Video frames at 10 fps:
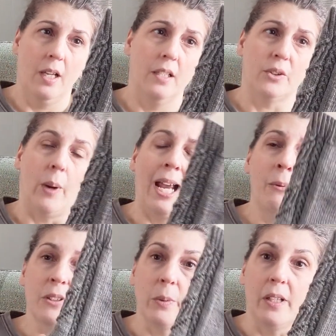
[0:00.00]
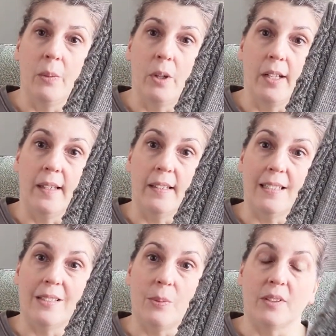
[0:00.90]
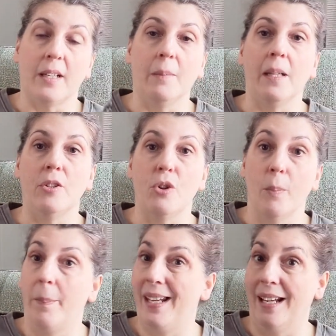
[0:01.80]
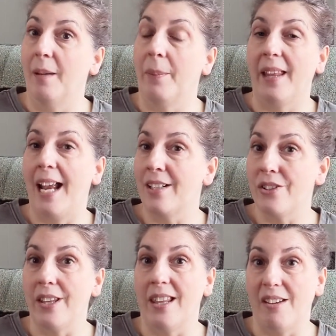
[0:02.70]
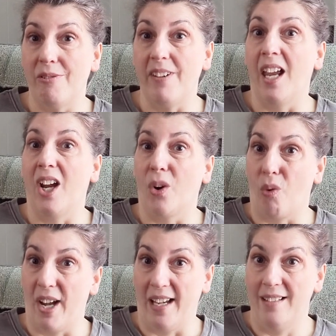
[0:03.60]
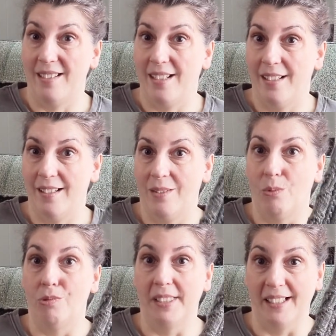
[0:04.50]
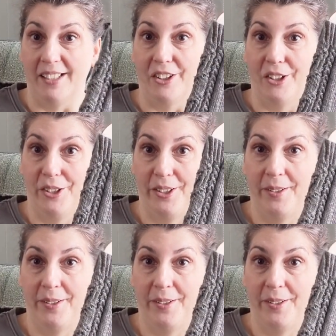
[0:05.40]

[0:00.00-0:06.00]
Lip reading: So I was really worried that this was going to be too big, but actually they fit great, really good.